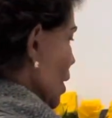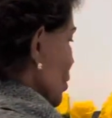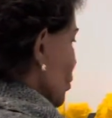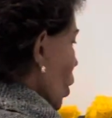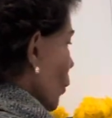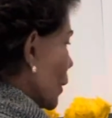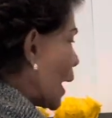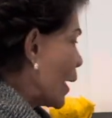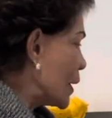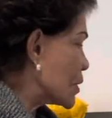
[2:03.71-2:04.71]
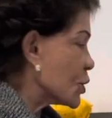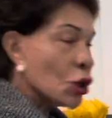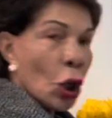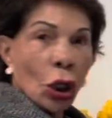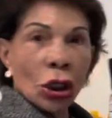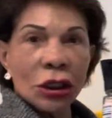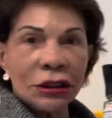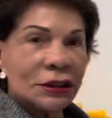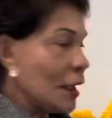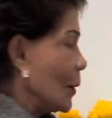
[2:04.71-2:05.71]
So, we have the
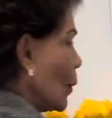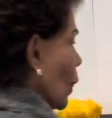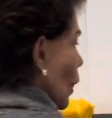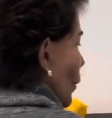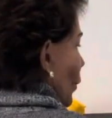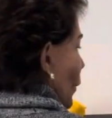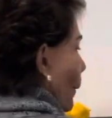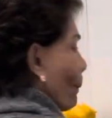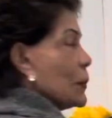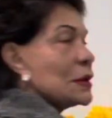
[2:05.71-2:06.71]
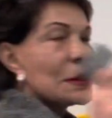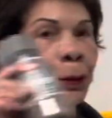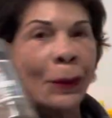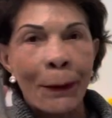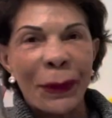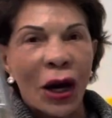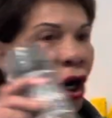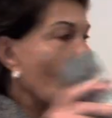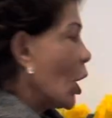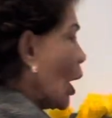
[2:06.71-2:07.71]
salt, the
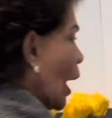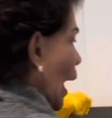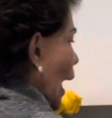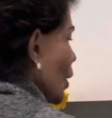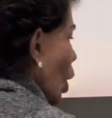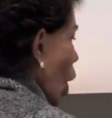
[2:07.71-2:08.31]
pepper, and